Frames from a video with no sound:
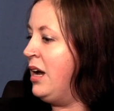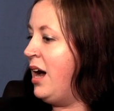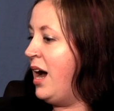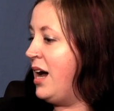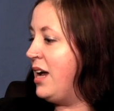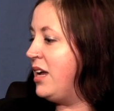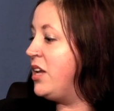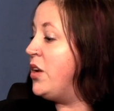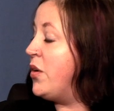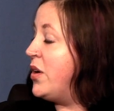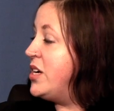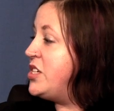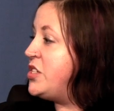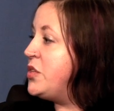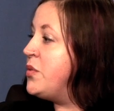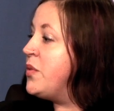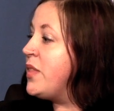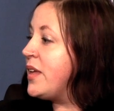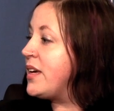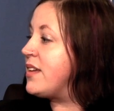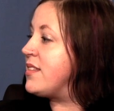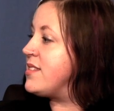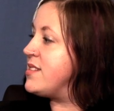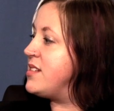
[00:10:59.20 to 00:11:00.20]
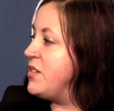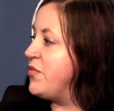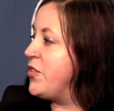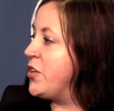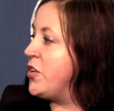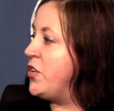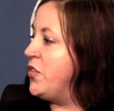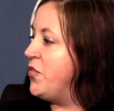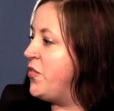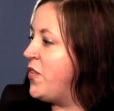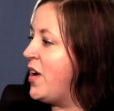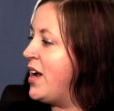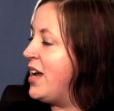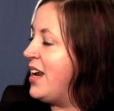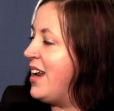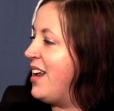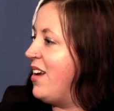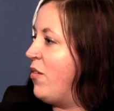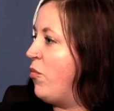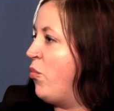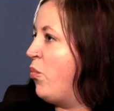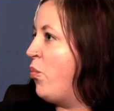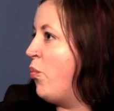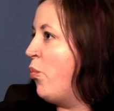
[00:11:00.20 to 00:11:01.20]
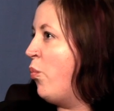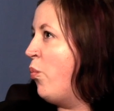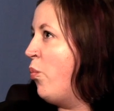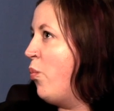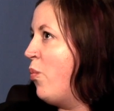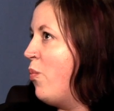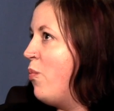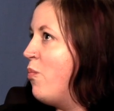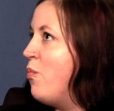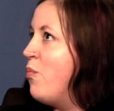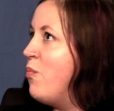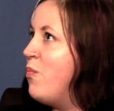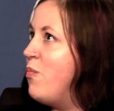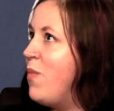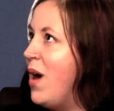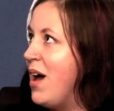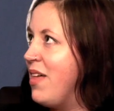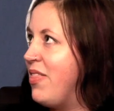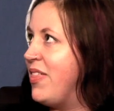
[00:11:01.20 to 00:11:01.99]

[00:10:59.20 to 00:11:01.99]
uh, you know, I do think it's a difficult fight, and I